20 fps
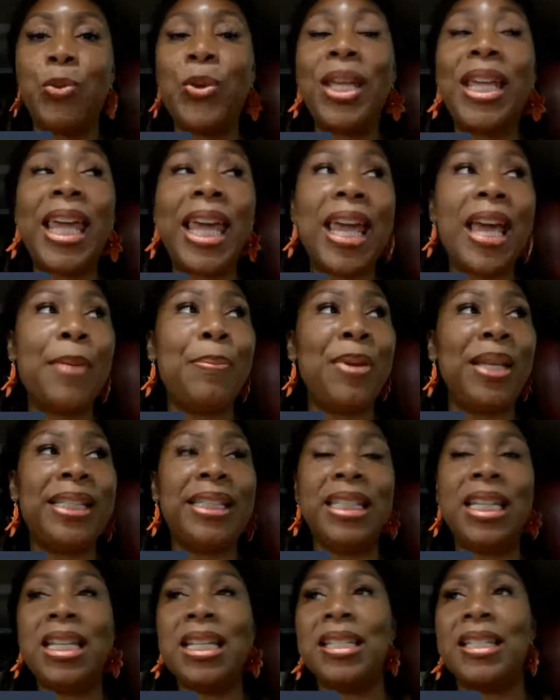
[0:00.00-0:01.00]
We can't be
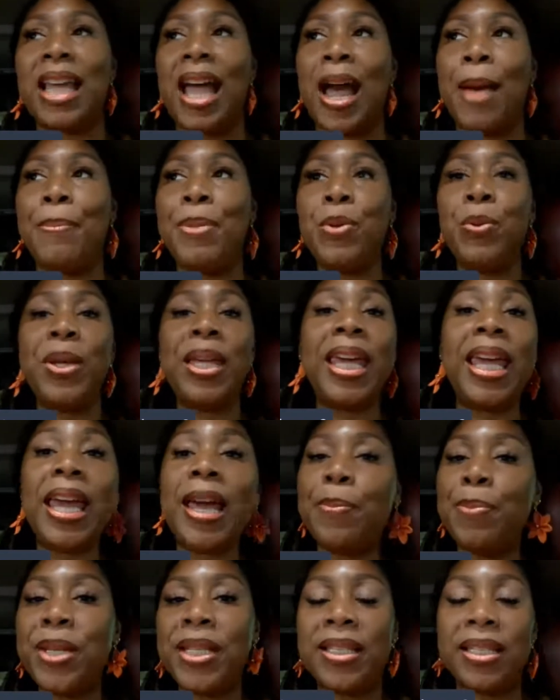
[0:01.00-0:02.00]
seen as happy. We
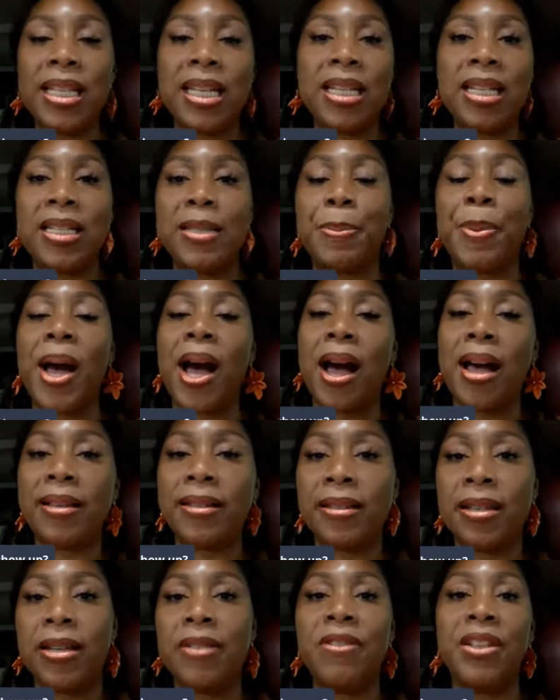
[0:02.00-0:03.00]
can't be seen as
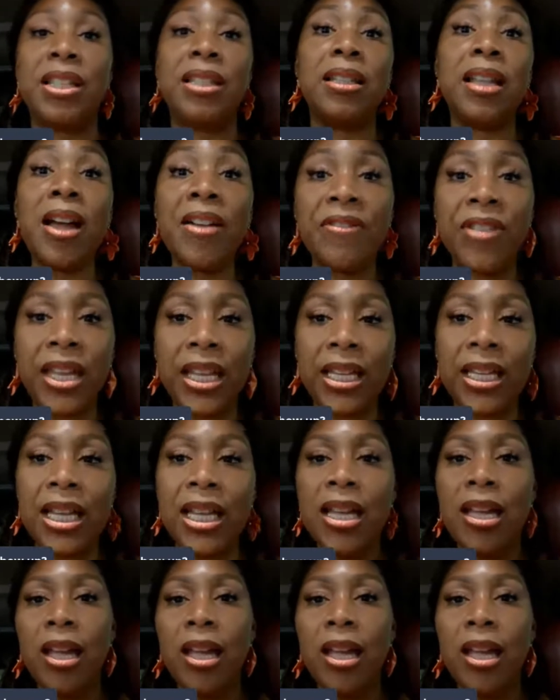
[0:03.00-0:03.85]
positive and loving